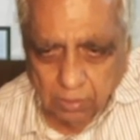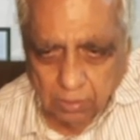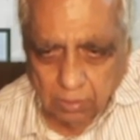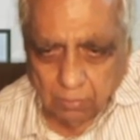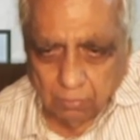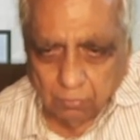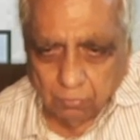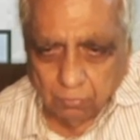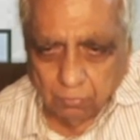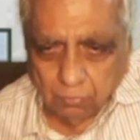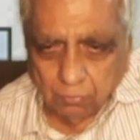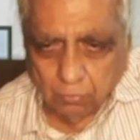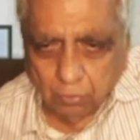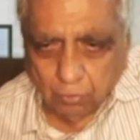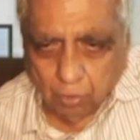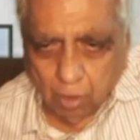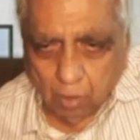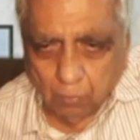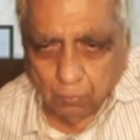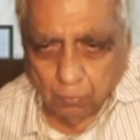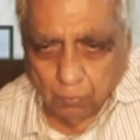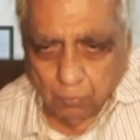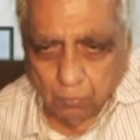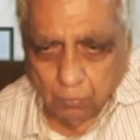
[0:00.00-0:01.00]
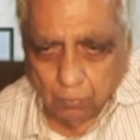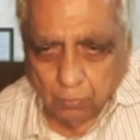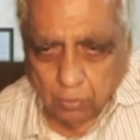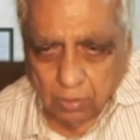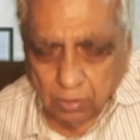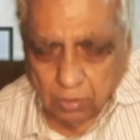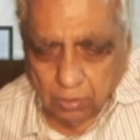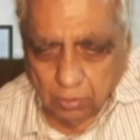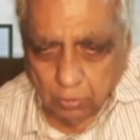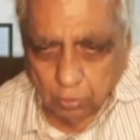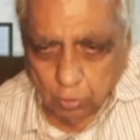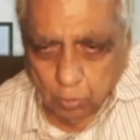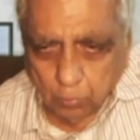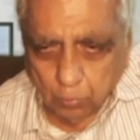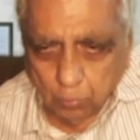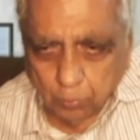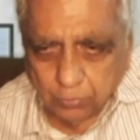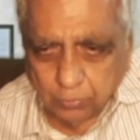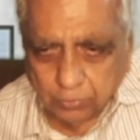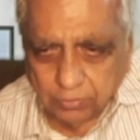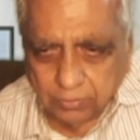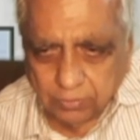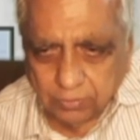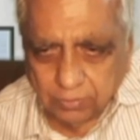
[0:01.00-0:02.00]
from group
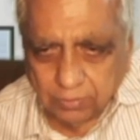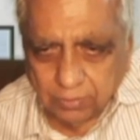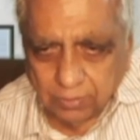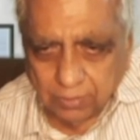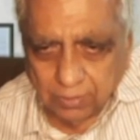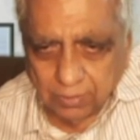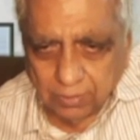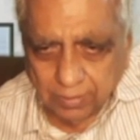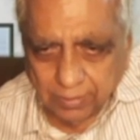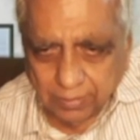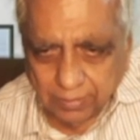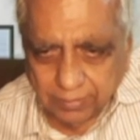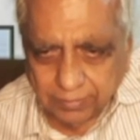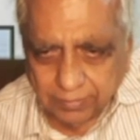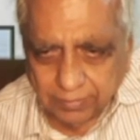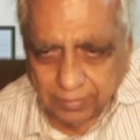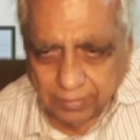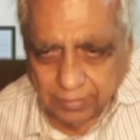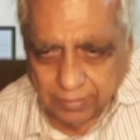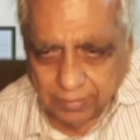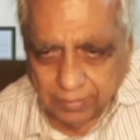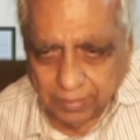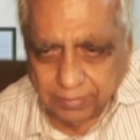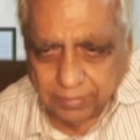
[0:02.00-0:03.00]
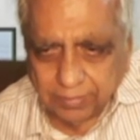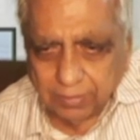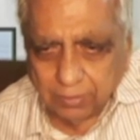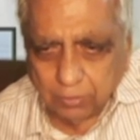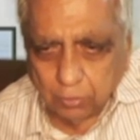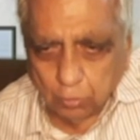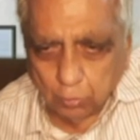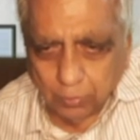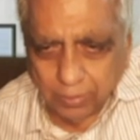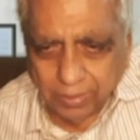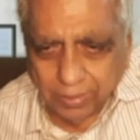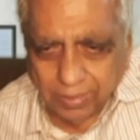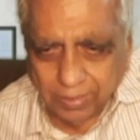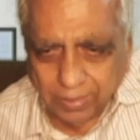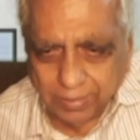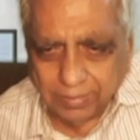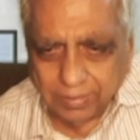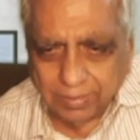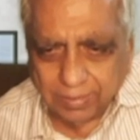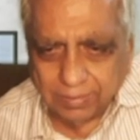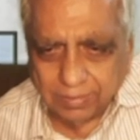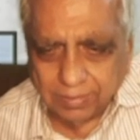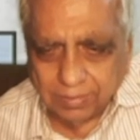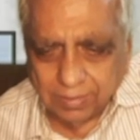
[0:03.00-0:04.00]
13 to 18
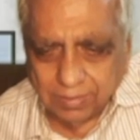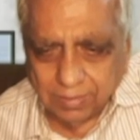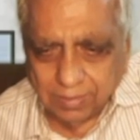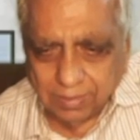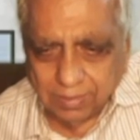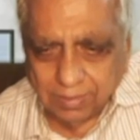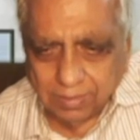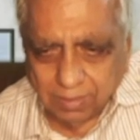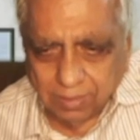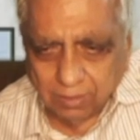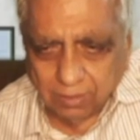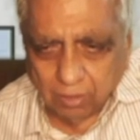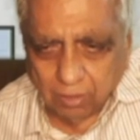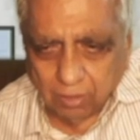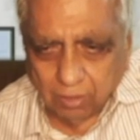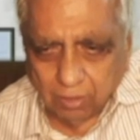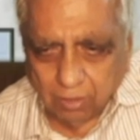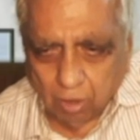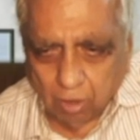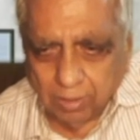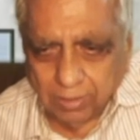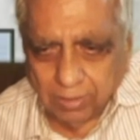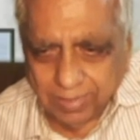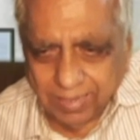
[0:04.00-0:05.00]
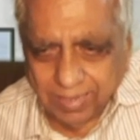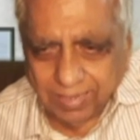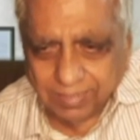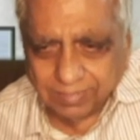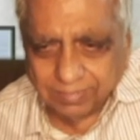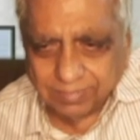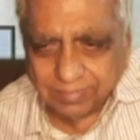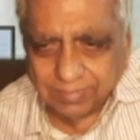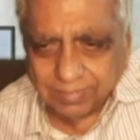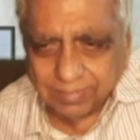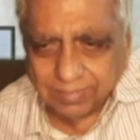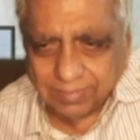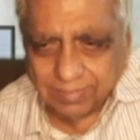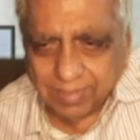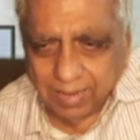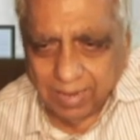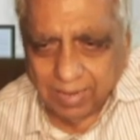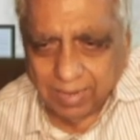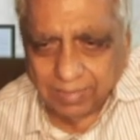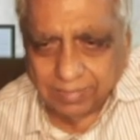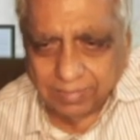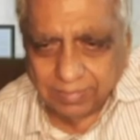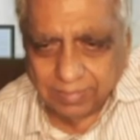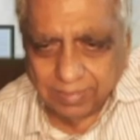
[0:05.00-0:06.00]
are all A's and
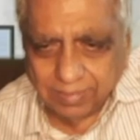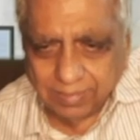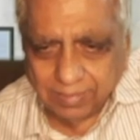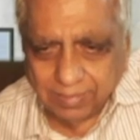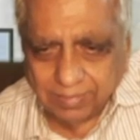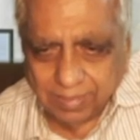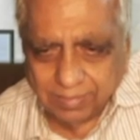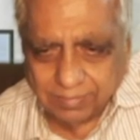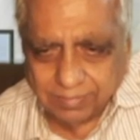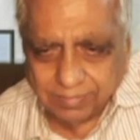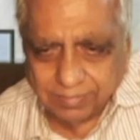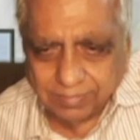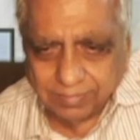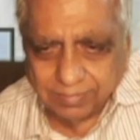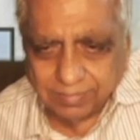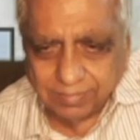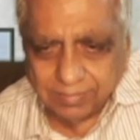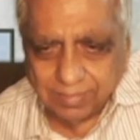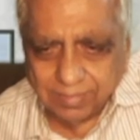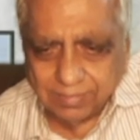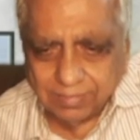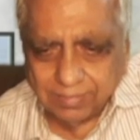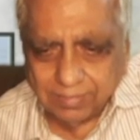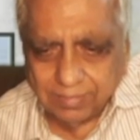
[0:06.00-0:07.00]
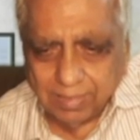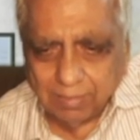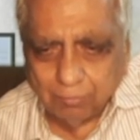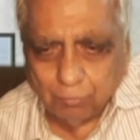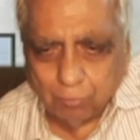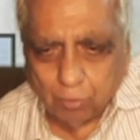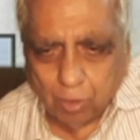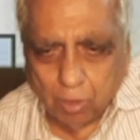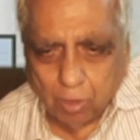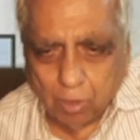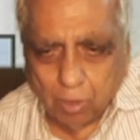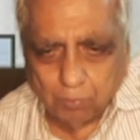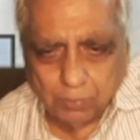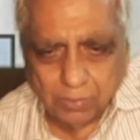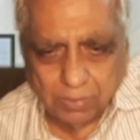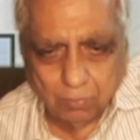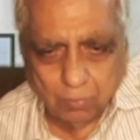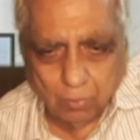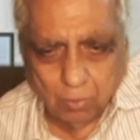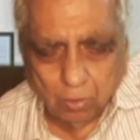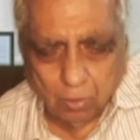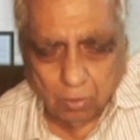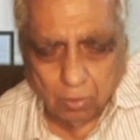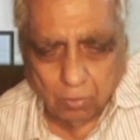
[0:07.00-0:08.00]
inert gases, they form P block.
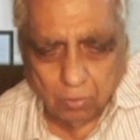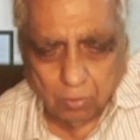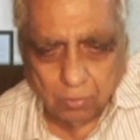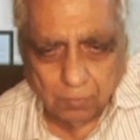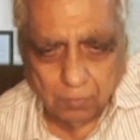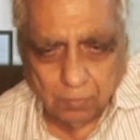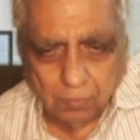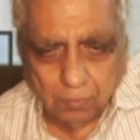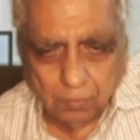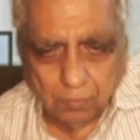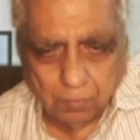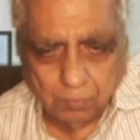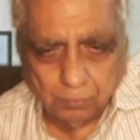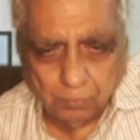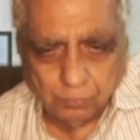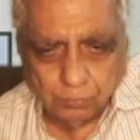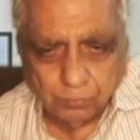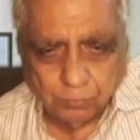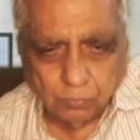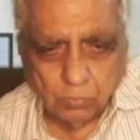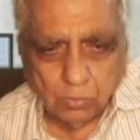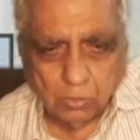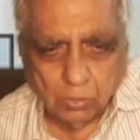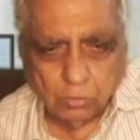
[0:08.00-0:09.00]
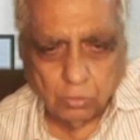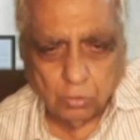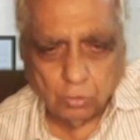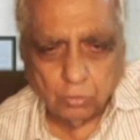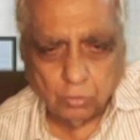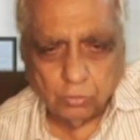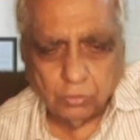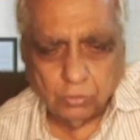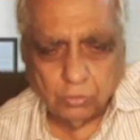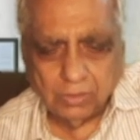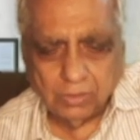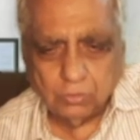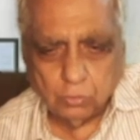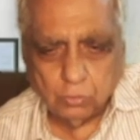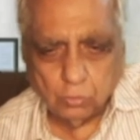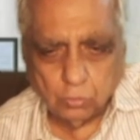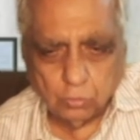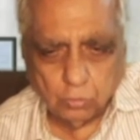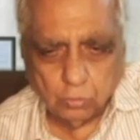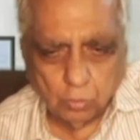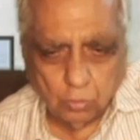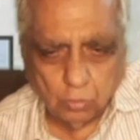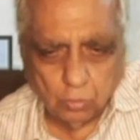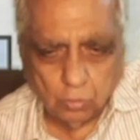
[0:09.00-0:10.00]
So this you
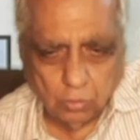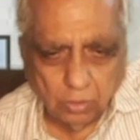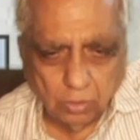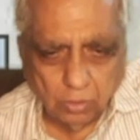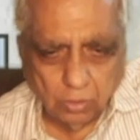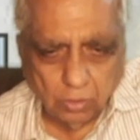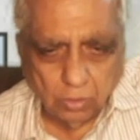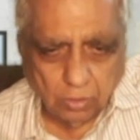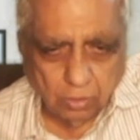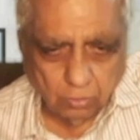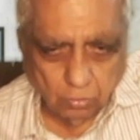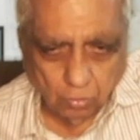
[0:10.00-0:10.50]
should know.